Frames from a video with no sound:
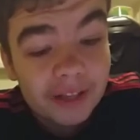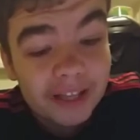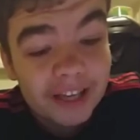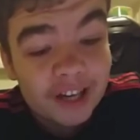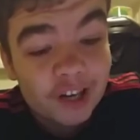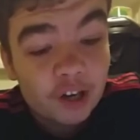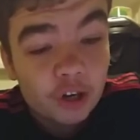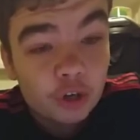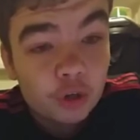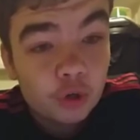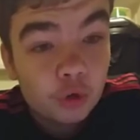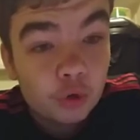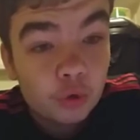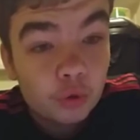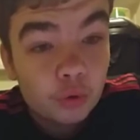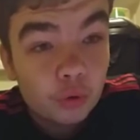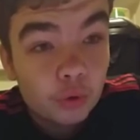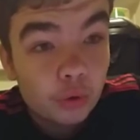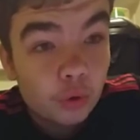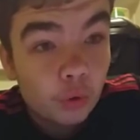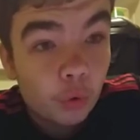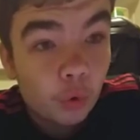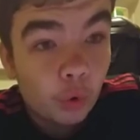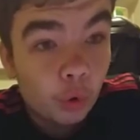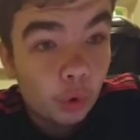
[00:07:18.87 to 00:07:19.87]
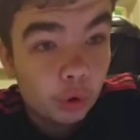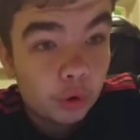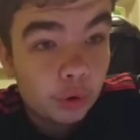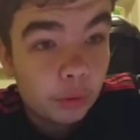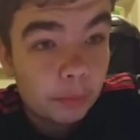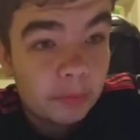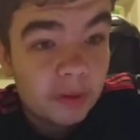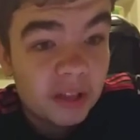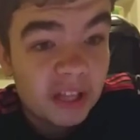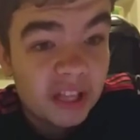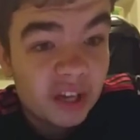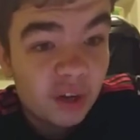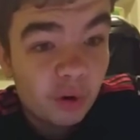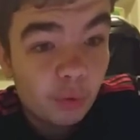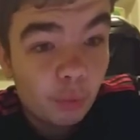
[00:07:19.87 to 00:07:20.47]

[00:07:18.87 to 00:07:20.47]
He had good hold of play,